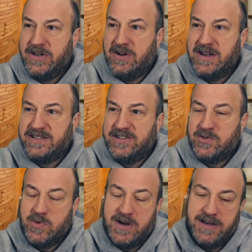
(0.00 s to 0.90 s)
I still
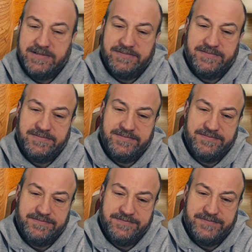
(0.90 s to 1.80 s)
want
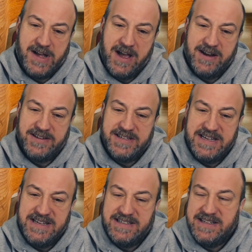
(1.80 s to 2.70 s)
honest,
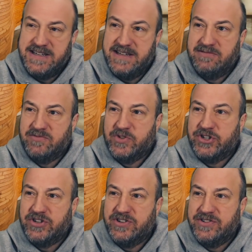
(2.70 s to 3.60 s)
easy
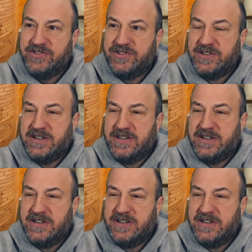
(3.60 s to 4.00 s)
returns.